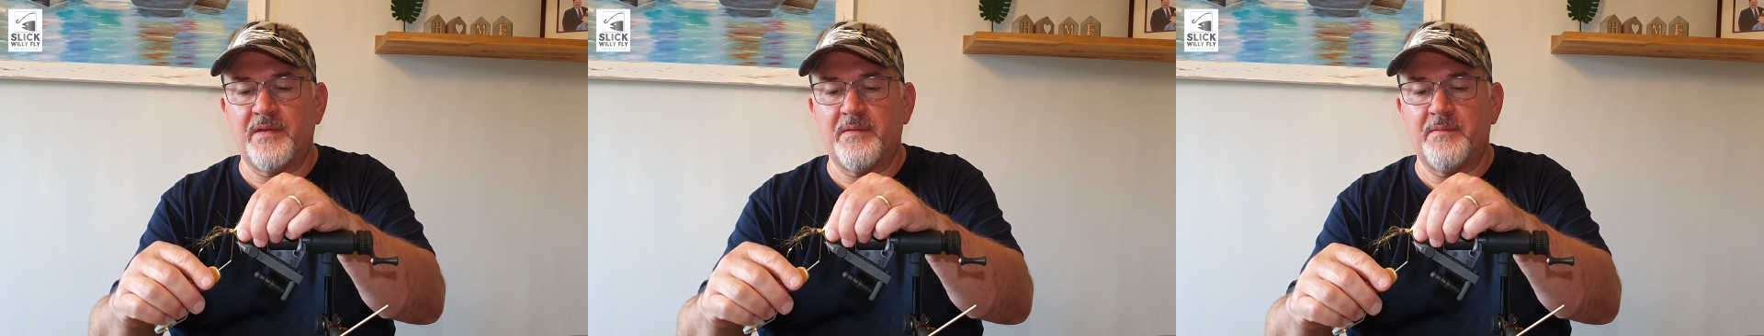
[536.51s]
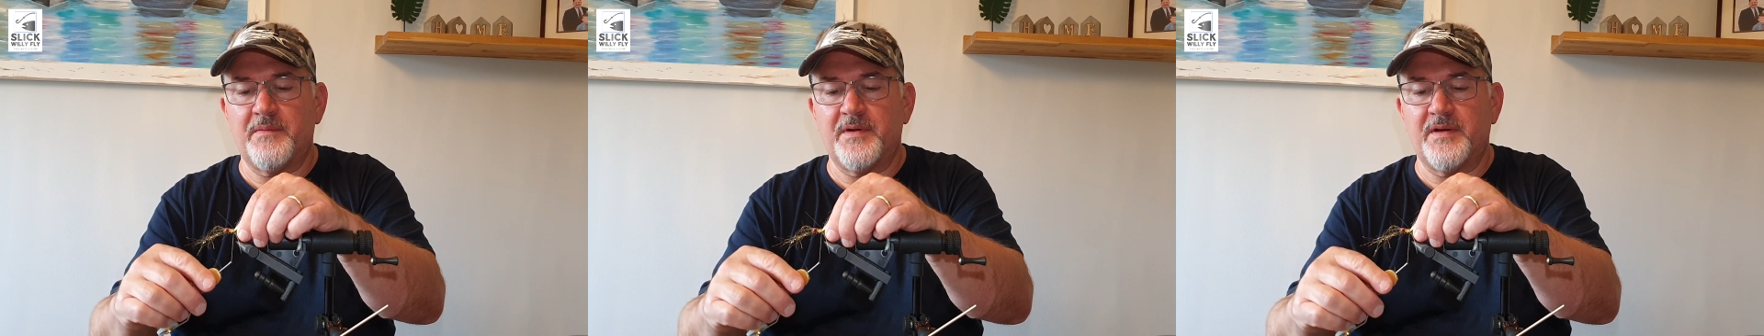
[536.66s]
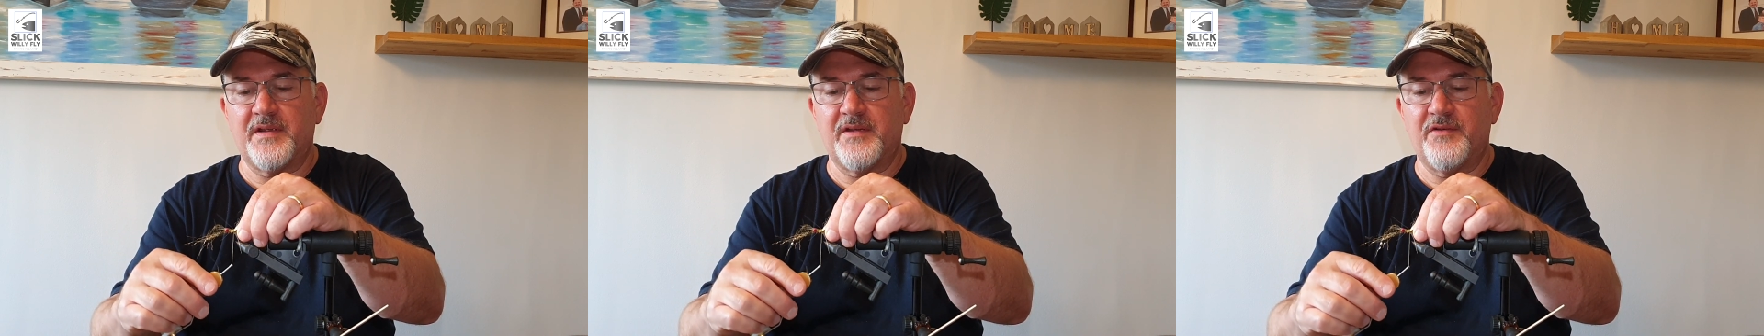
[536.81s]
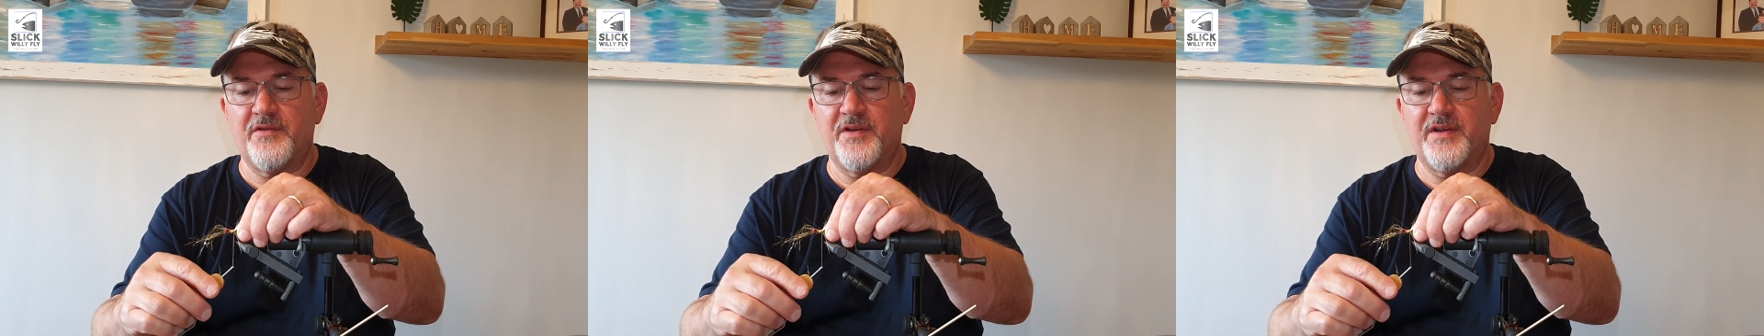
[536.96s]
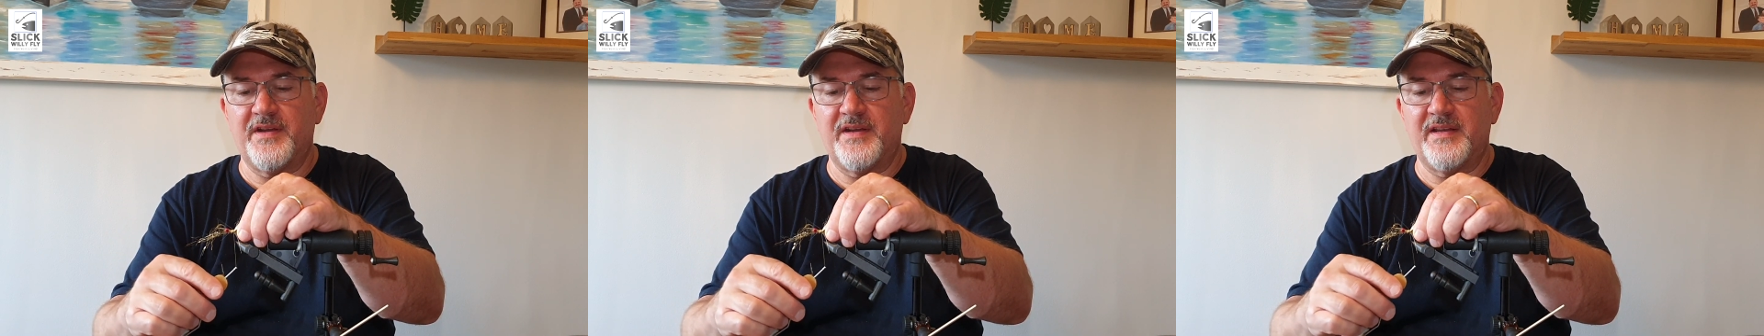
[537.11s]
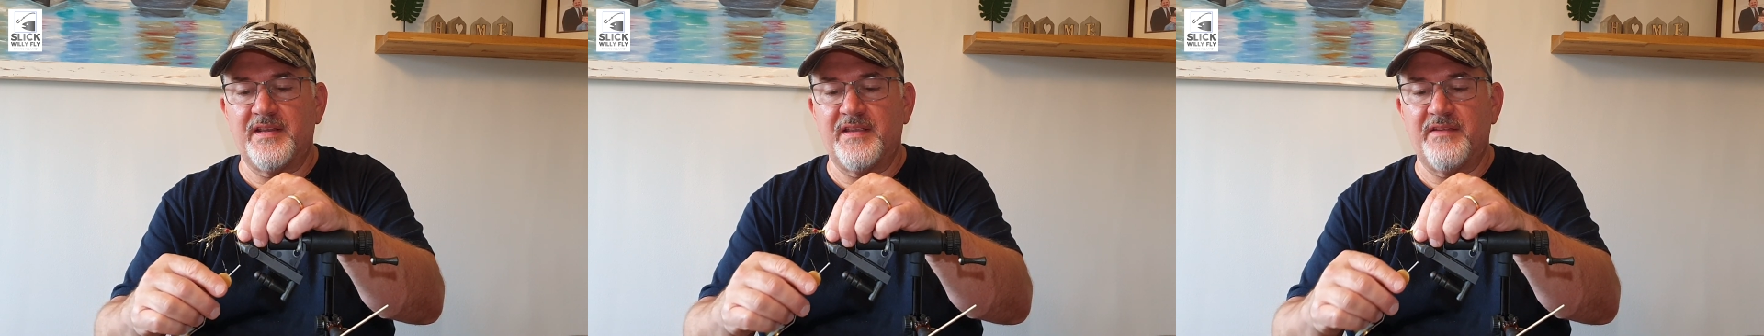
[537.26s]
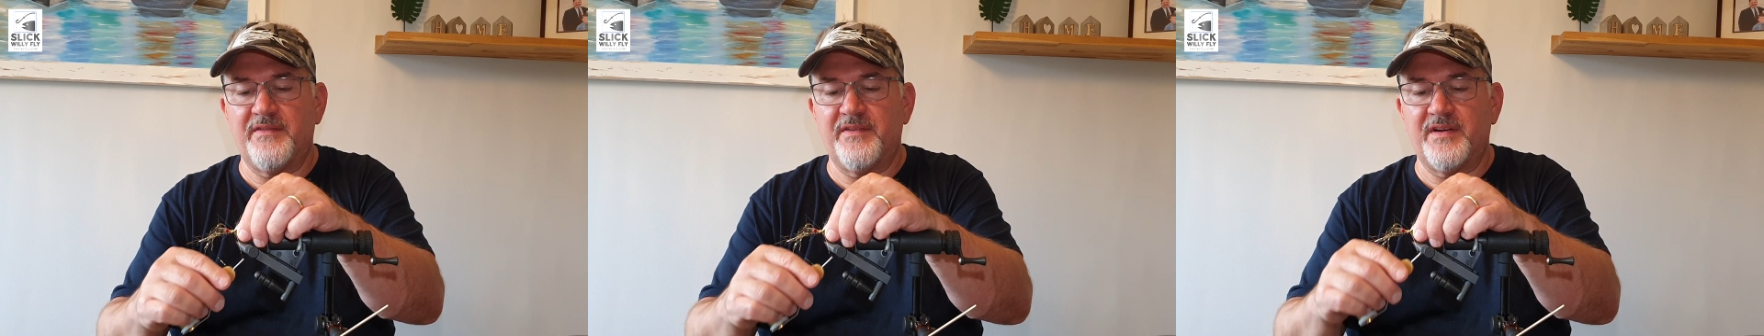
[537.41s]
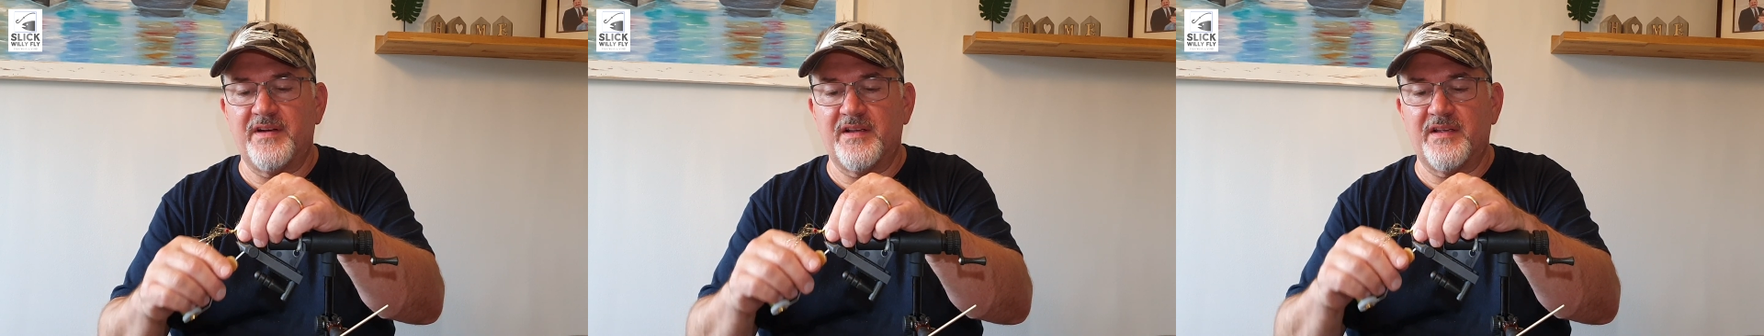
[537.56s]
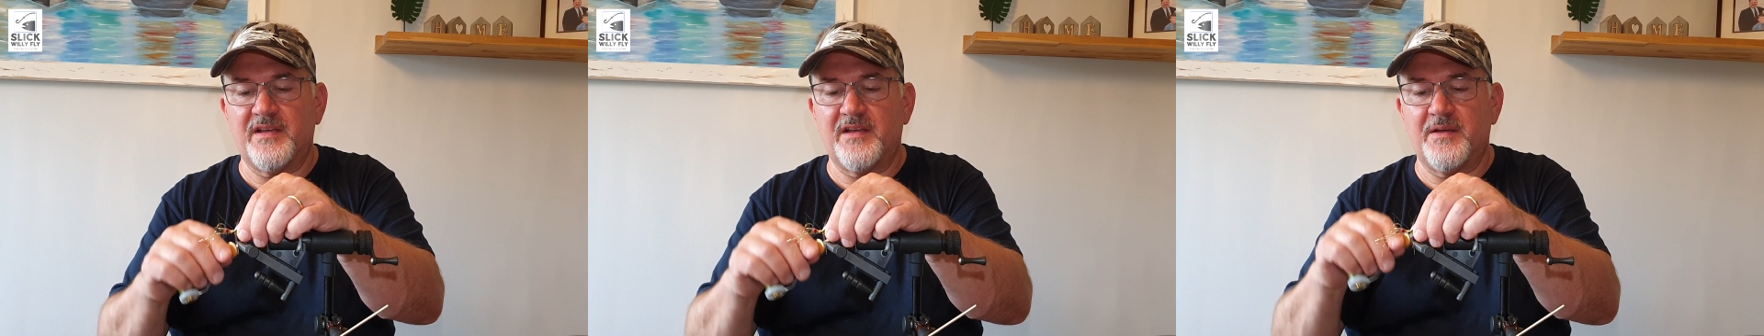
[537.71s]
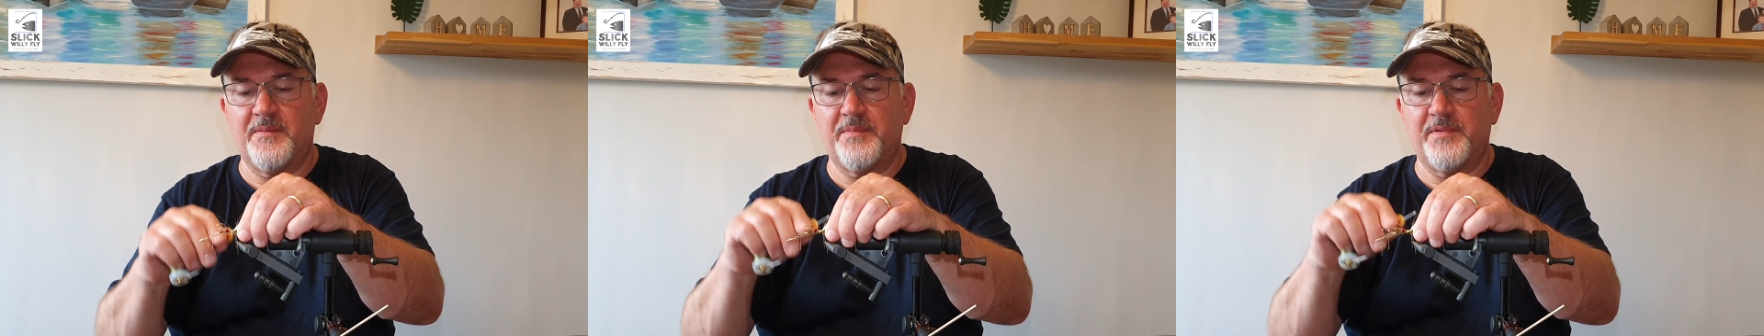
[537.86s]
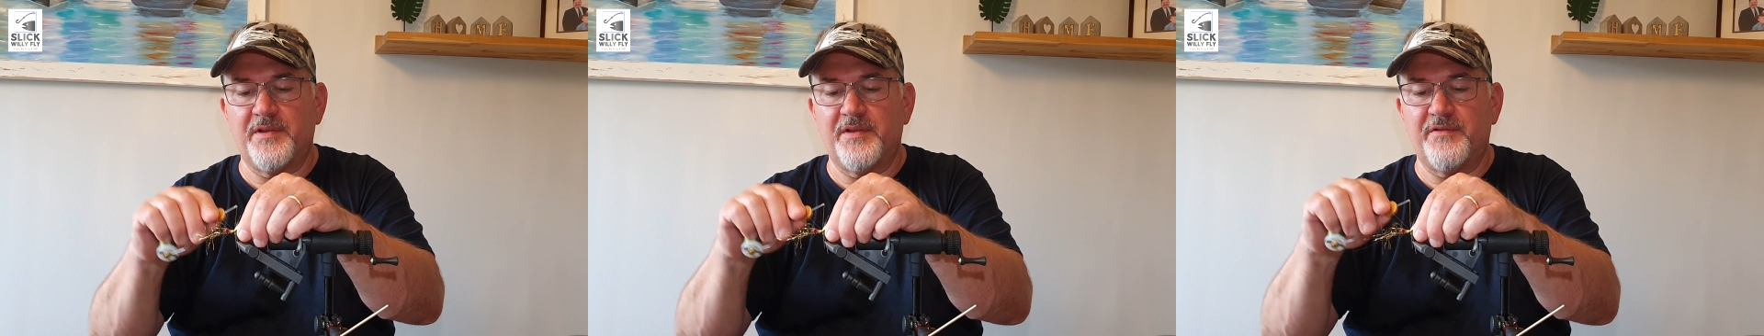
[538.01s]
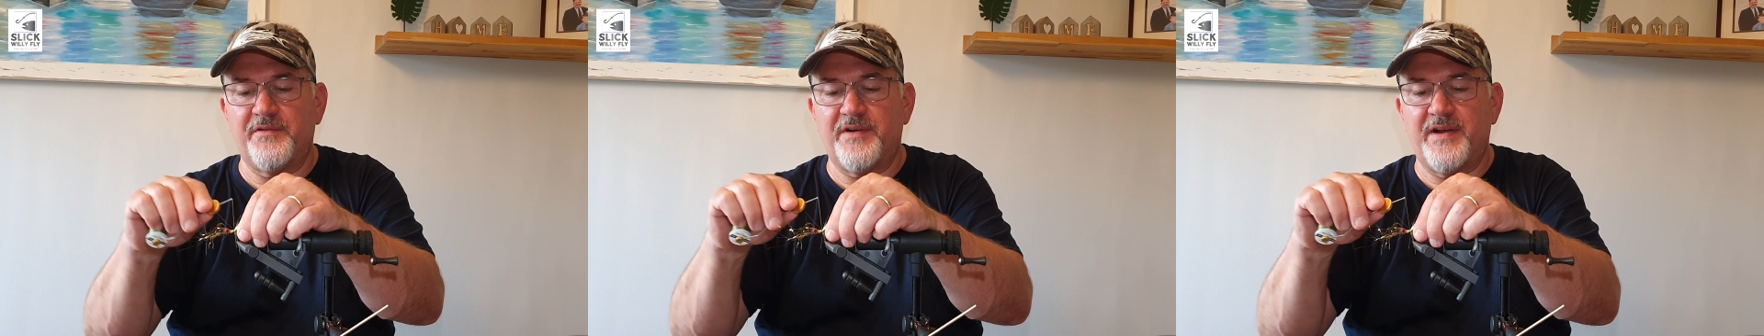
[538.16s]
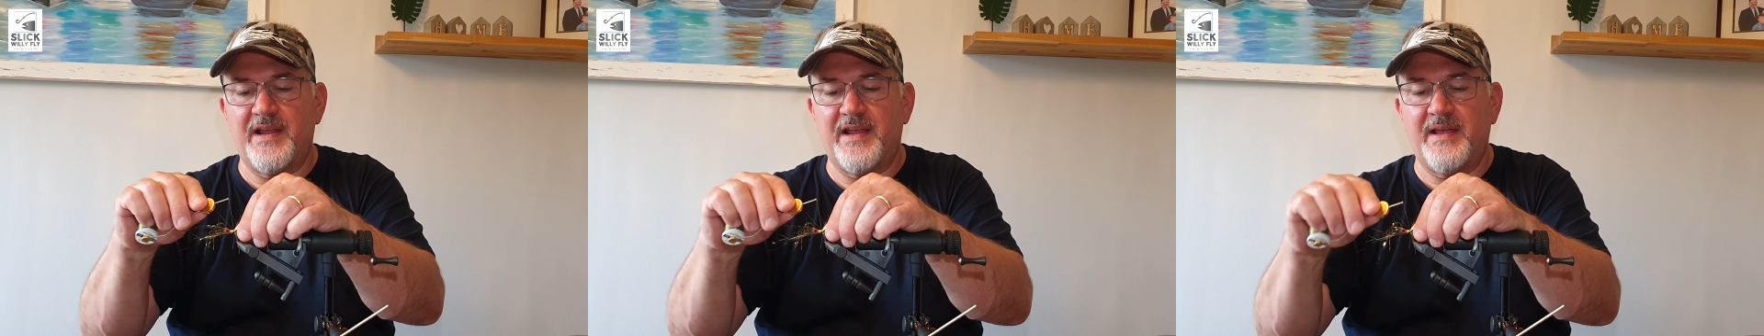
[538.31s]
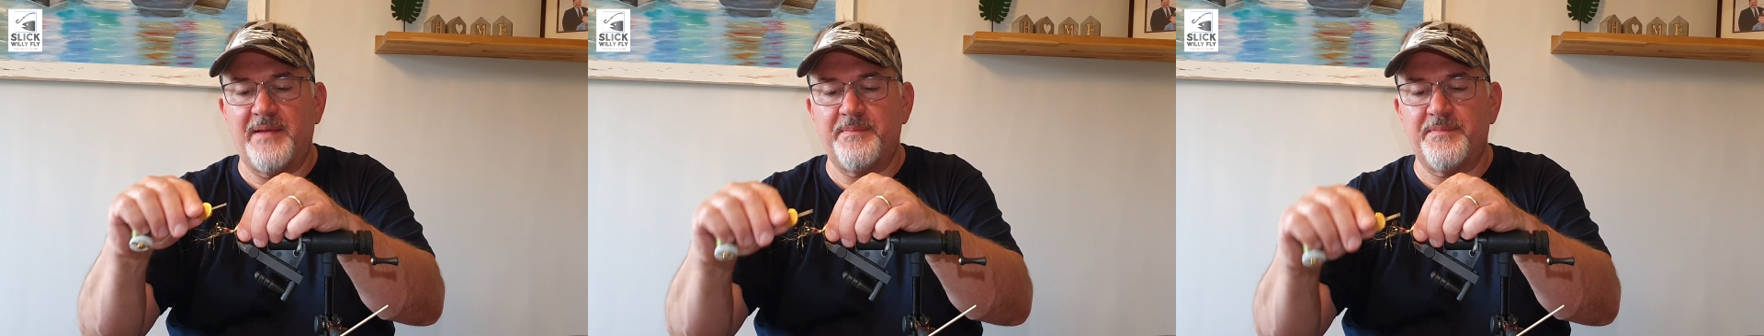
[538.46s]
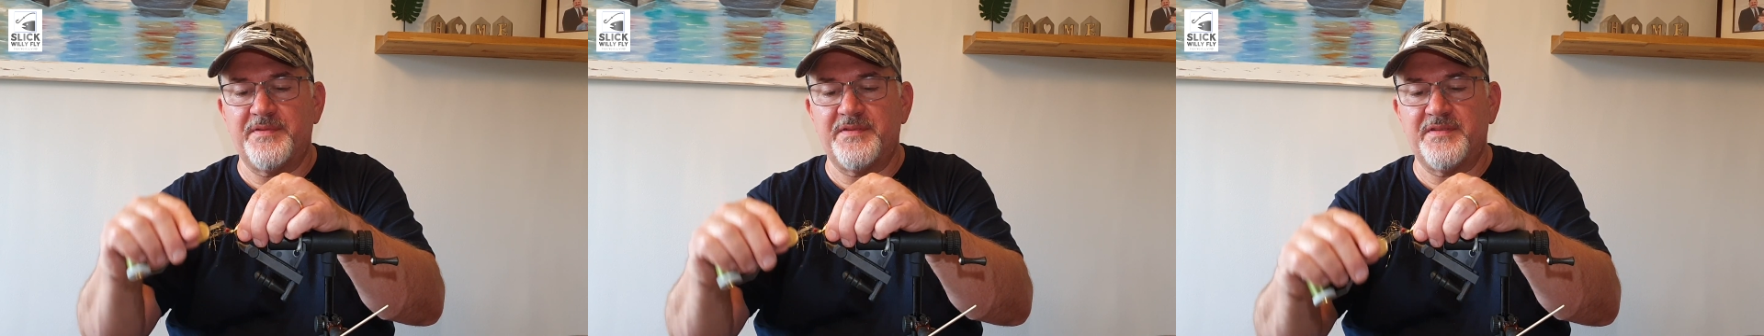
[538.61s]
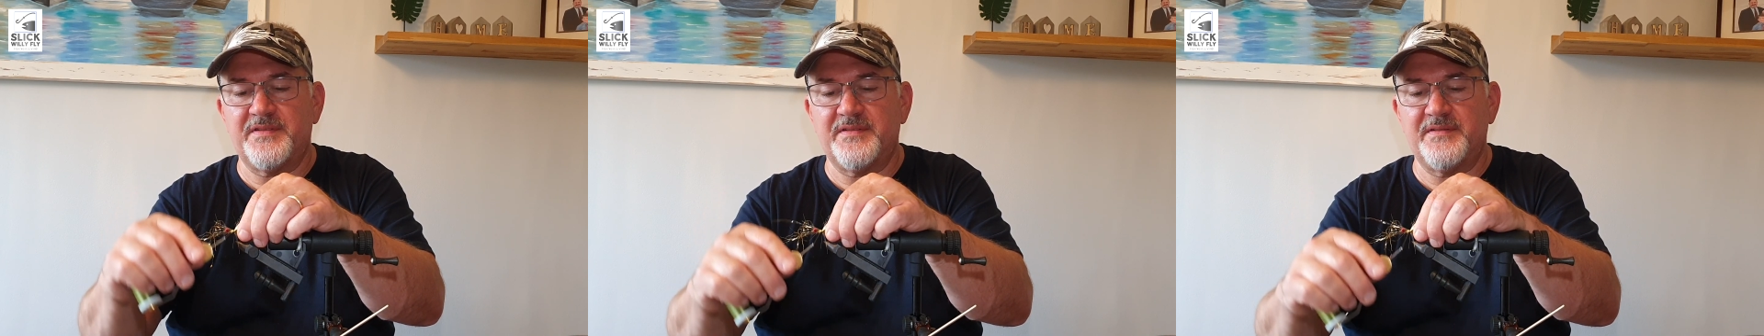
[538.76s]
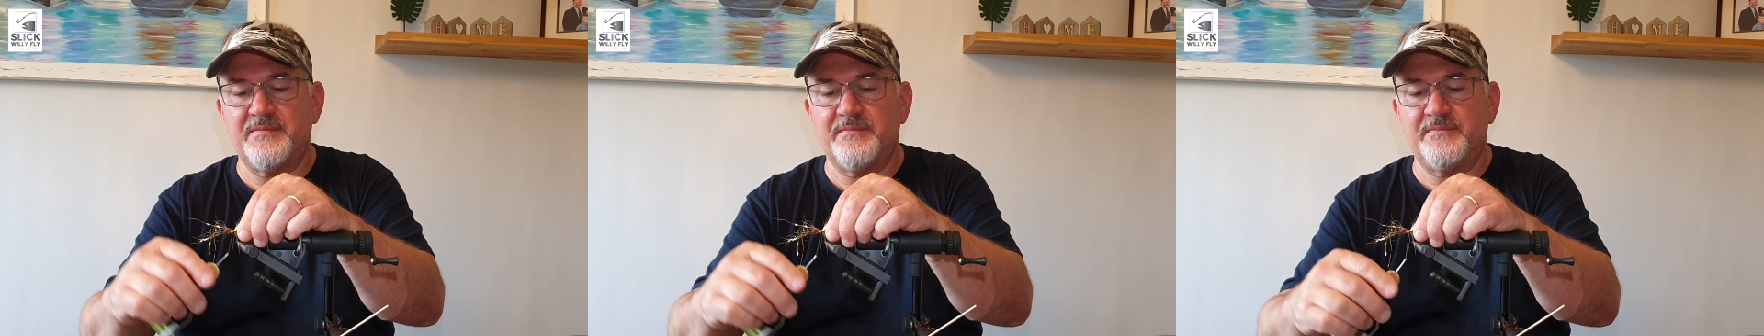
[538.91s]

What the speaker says: I'm going to go ahead and give it a couple of wraps.